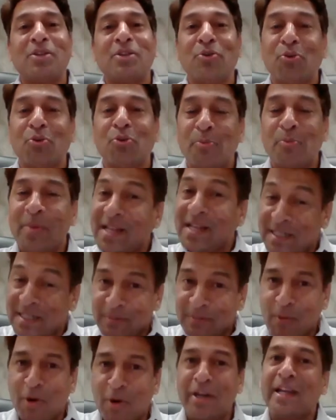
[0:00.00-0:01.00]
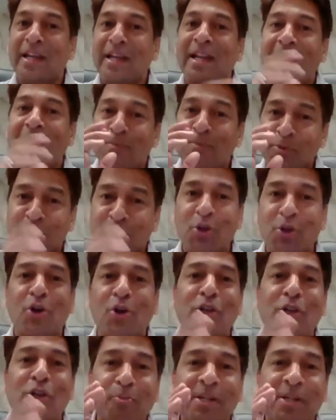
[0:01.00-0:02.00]
and you would be responding, and I'm
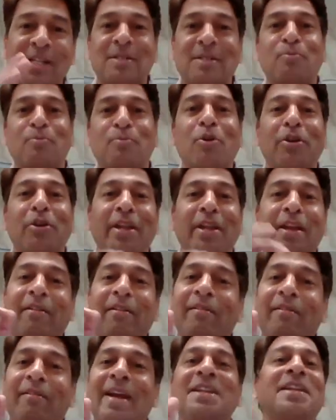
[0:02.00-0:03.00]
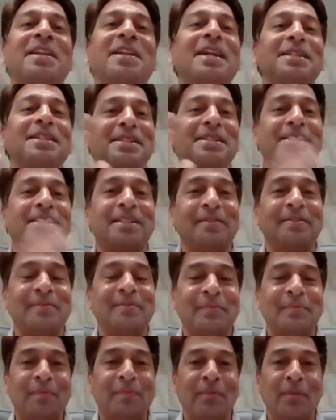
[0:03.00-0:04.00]
sure you'd be responding the right answer.
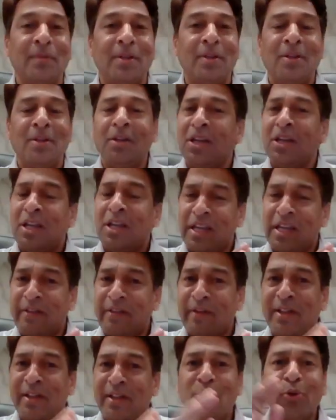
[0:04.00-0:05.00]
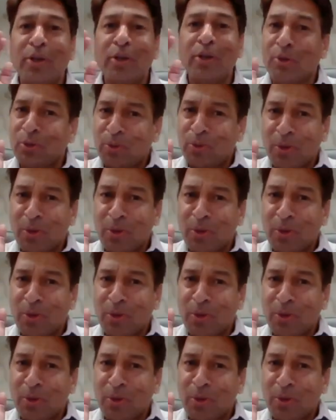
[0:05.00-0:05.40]
Even though